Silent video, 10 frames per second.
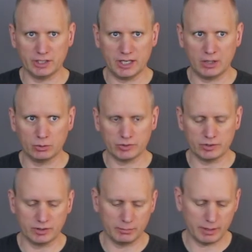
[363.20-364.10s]
it out
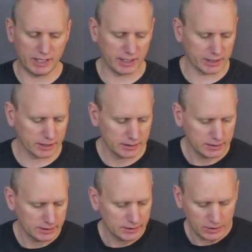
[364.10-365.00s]
the back.
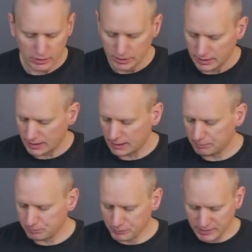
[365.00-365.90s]

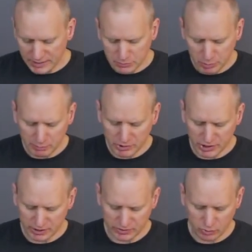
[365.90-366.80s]
That's pretty
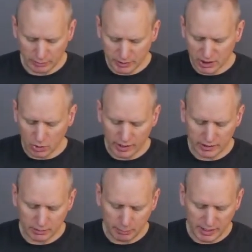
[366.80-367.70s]
much it. So I'm going to go
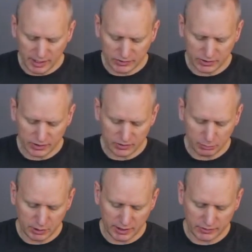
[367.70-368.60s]
ahead and epoxy this
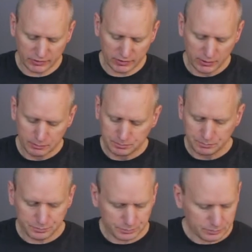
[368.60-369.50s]
in place.
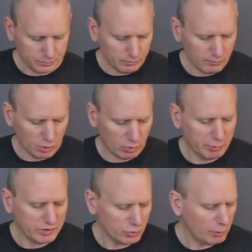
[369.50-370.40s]

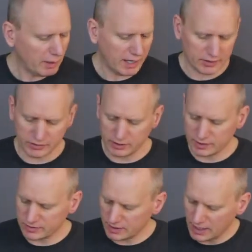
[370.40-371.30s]
When we do epoxy
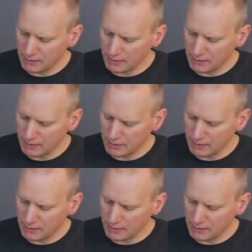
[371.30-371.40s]
it,